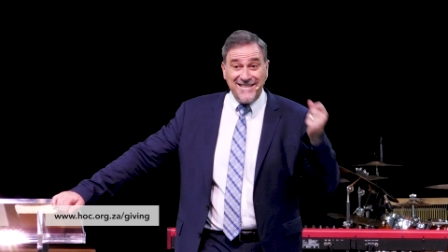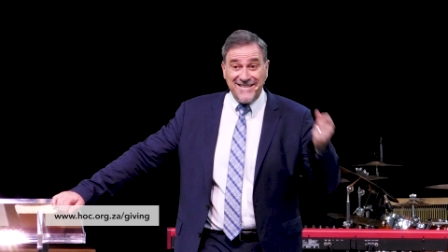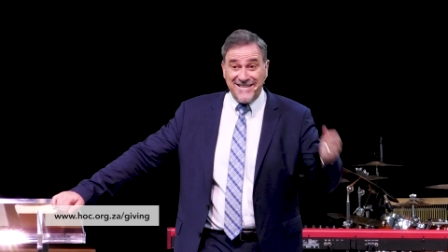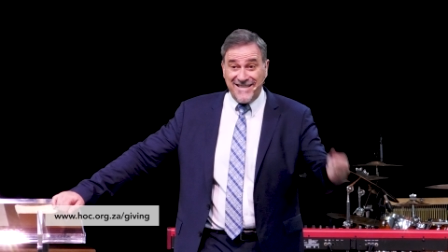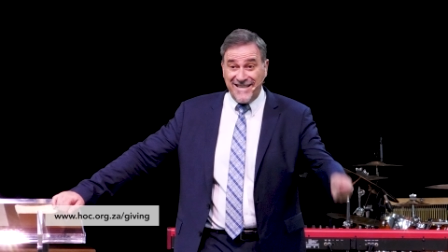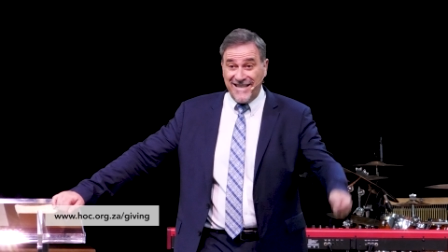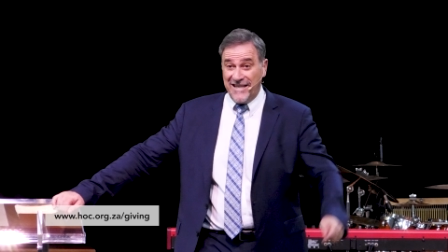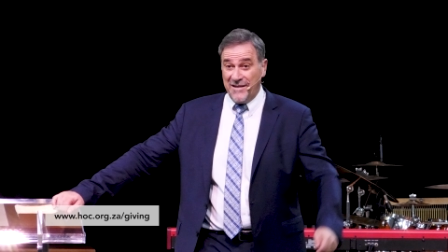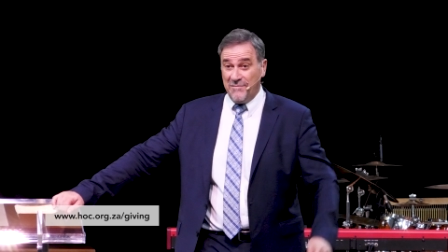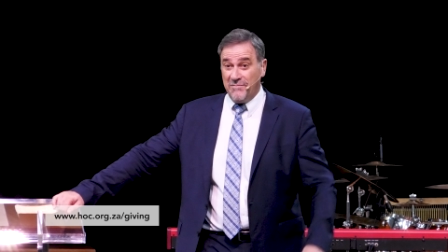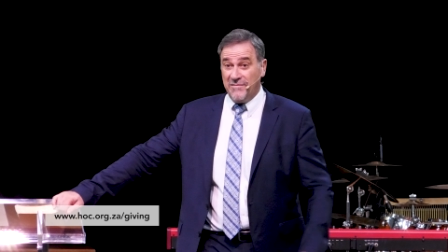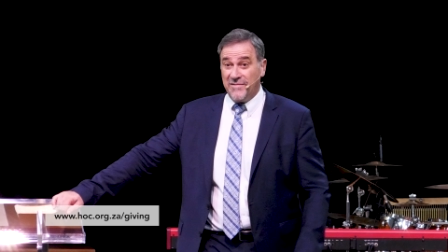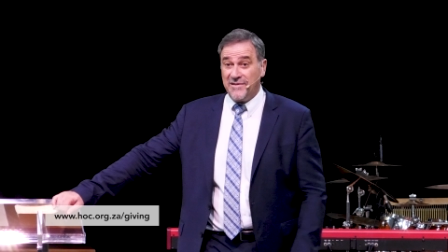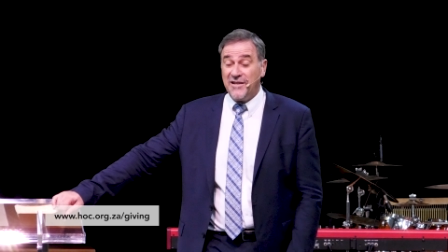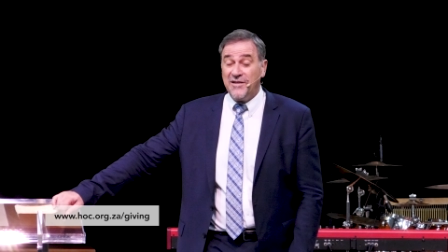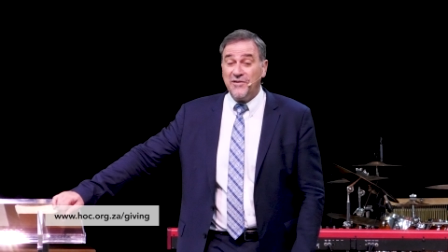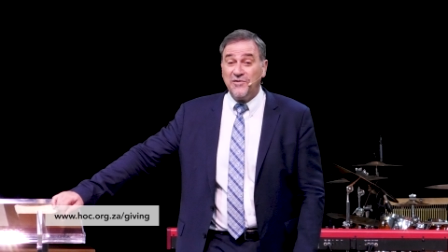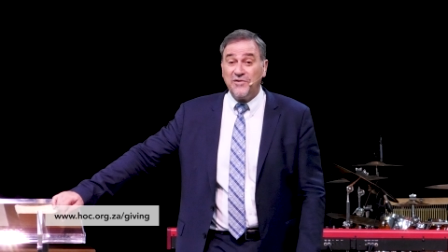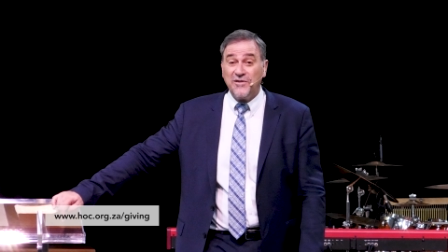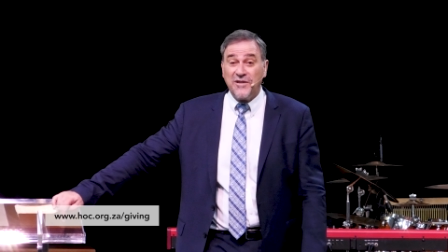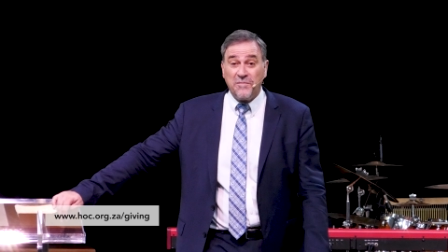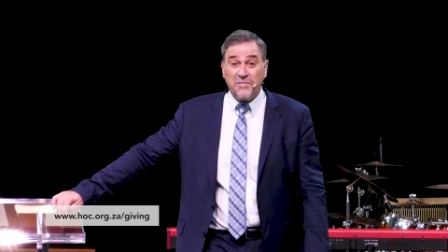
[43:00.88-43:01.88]
team.
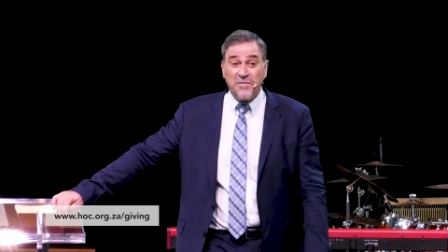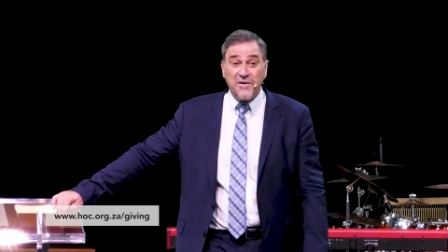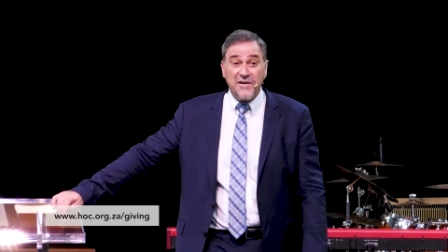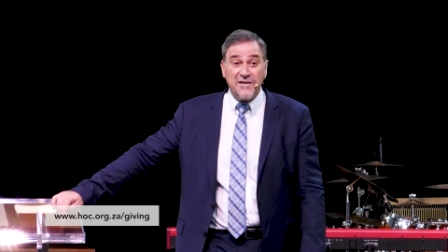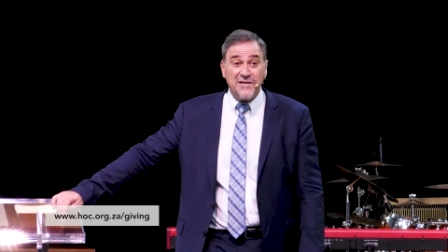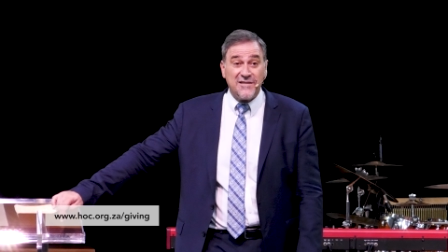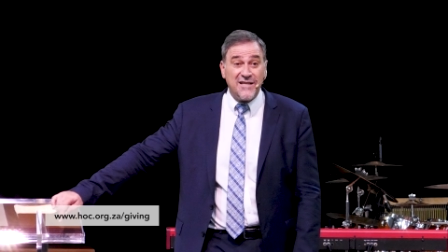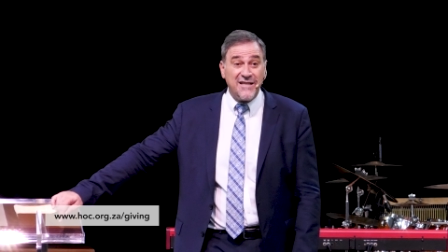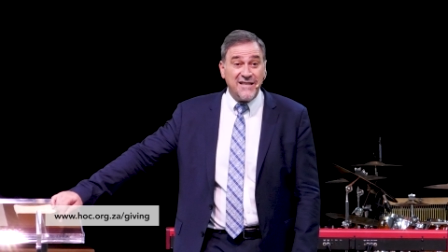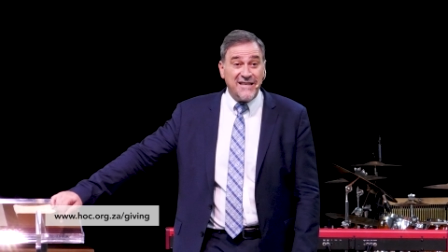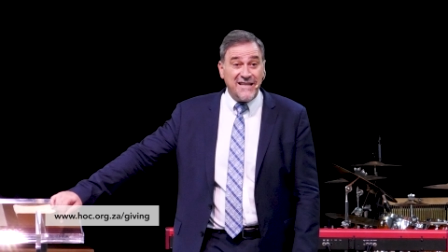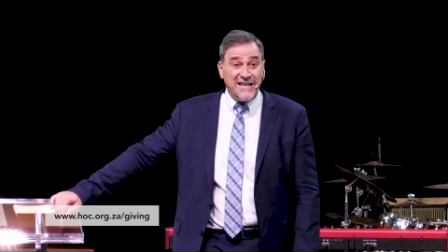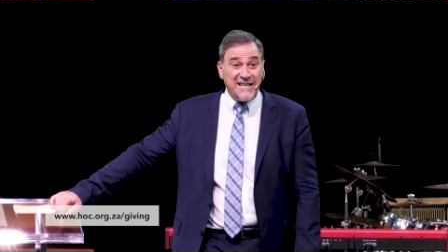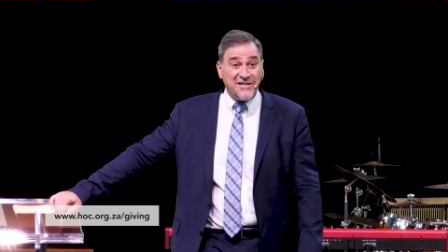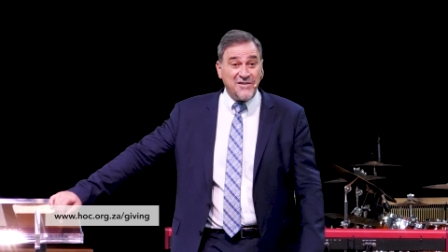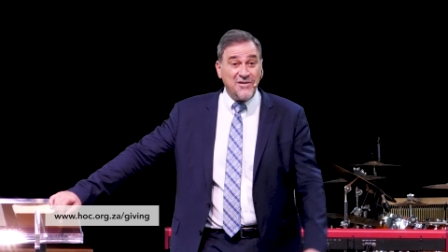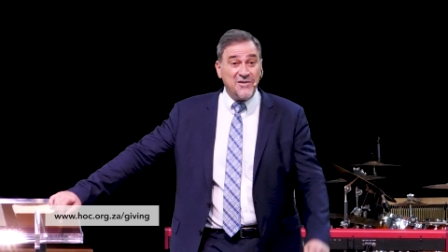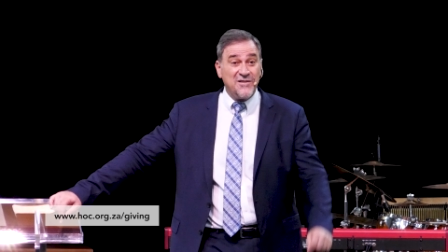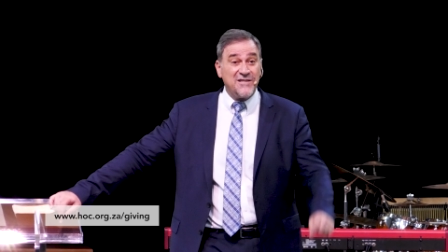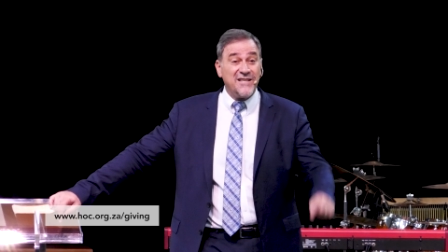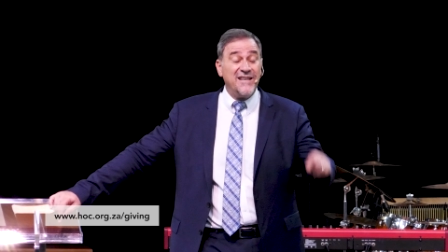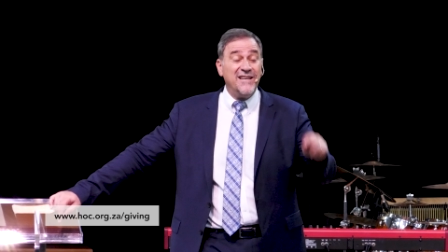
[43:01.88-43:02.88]
Turn to the person next
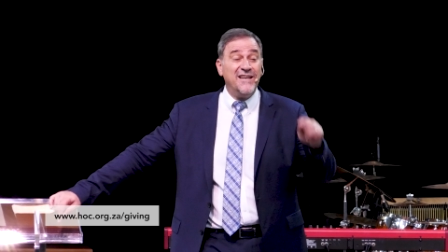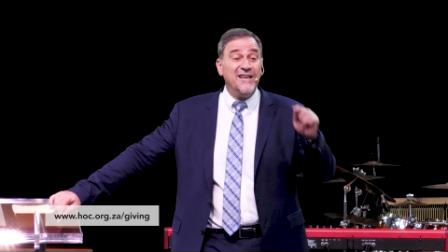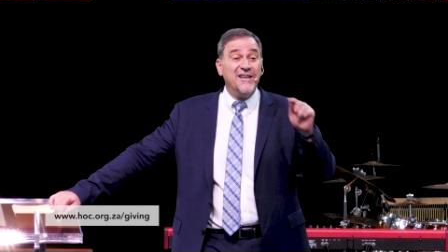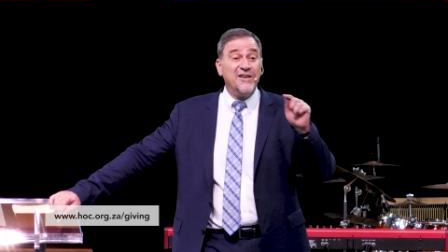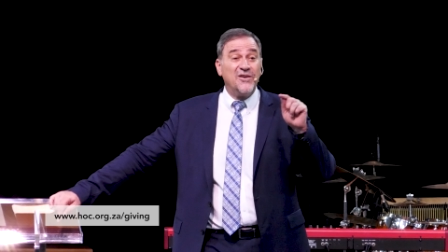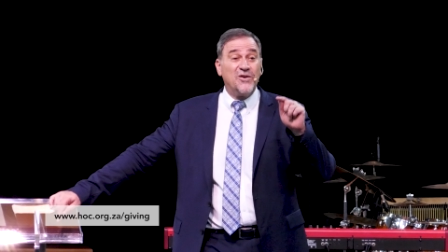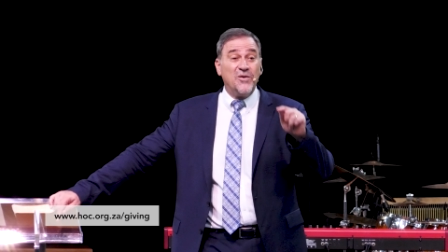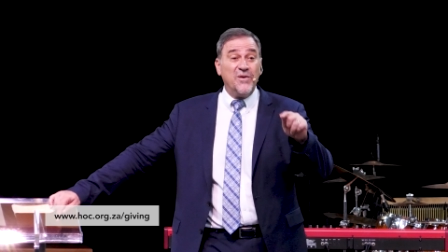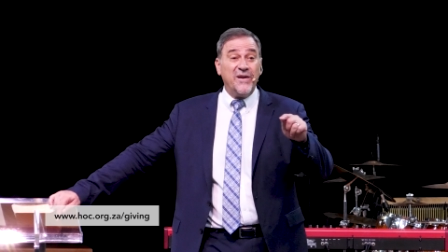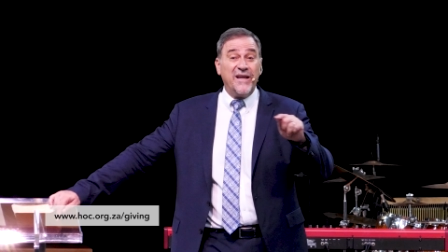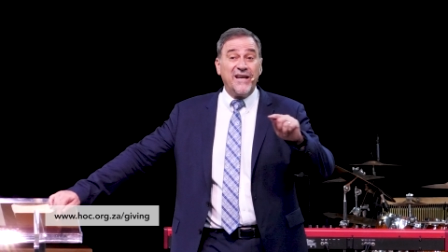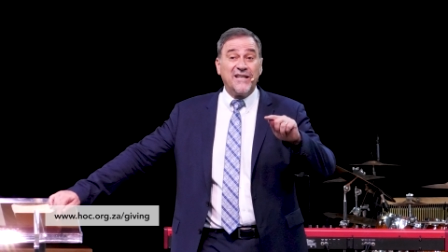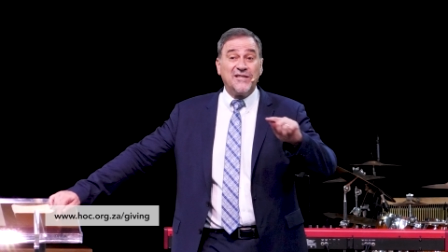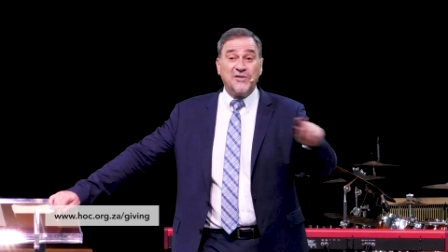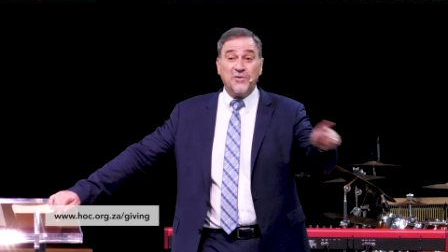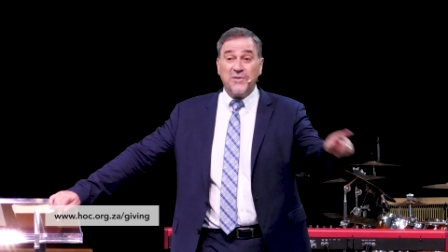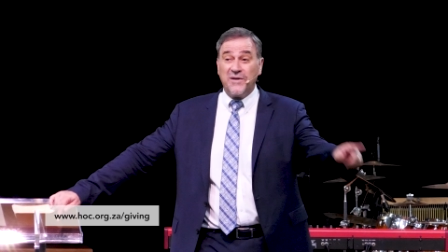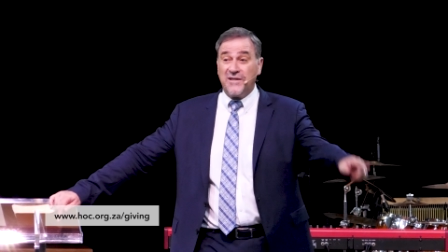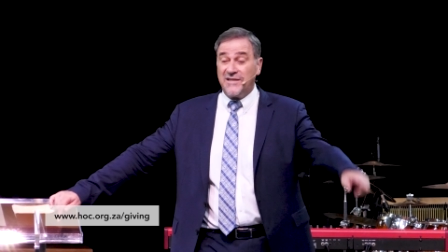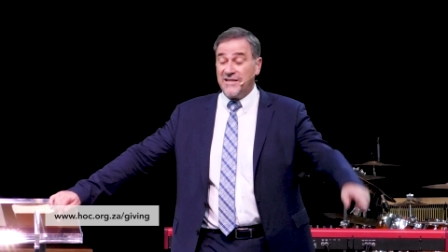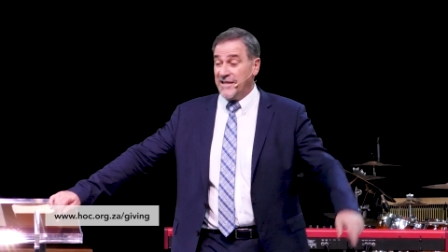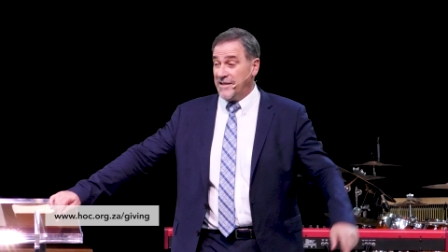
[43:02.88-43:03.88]
to you, say, connect
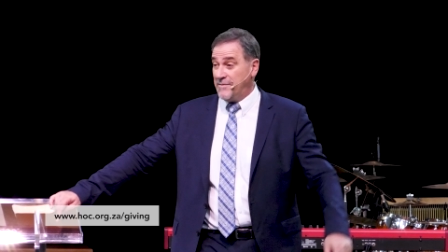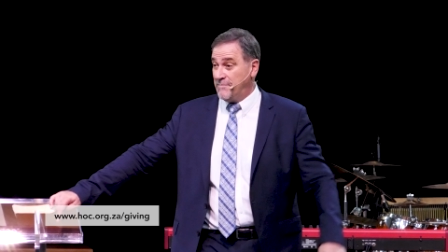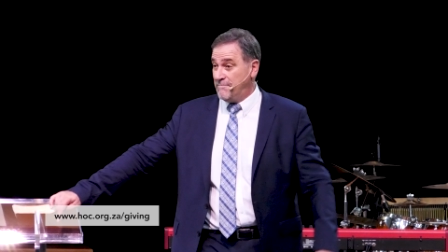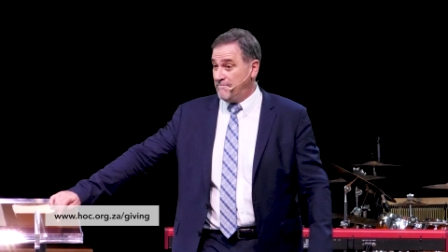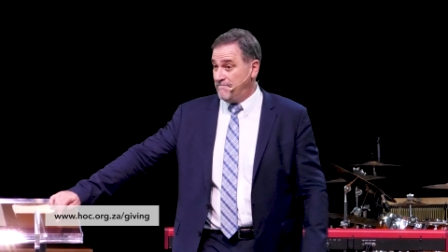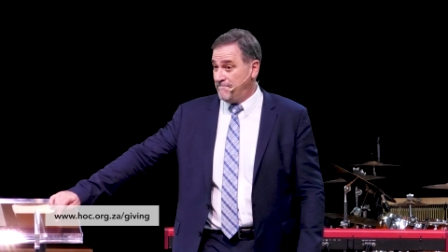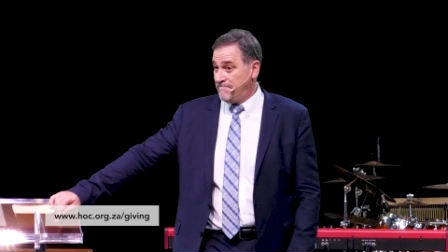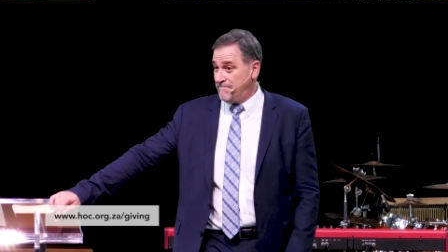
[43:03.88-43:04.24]
to a team.